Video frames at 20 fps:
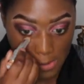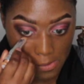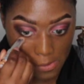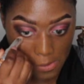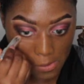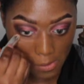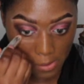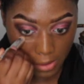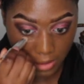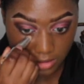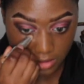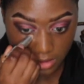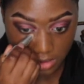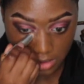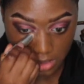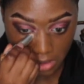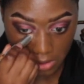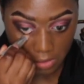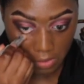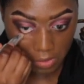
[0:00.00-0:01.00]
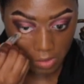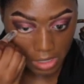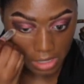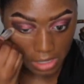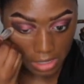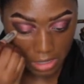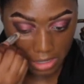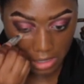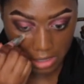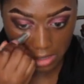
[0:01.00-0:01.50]
So I just go
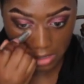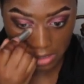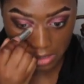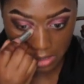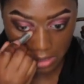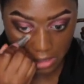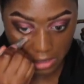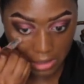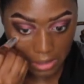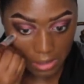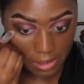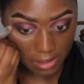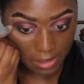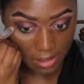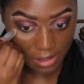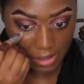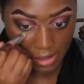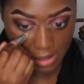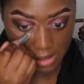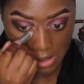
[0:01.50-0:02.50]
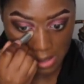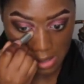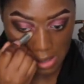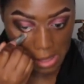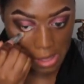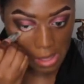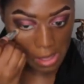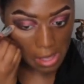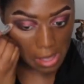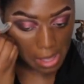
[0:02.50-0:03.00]
in and
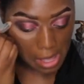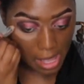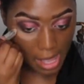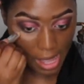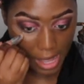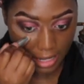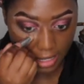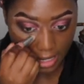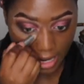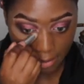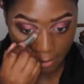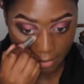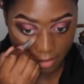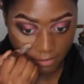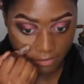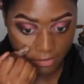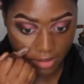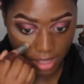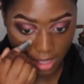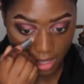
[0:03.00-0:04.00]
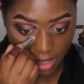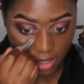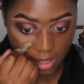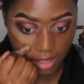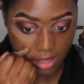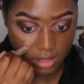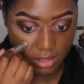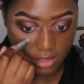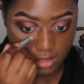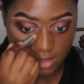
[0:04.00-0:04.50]
highlight my
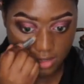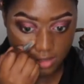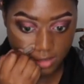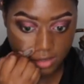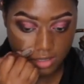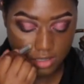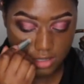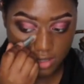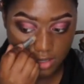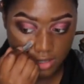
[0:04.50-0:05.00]
face.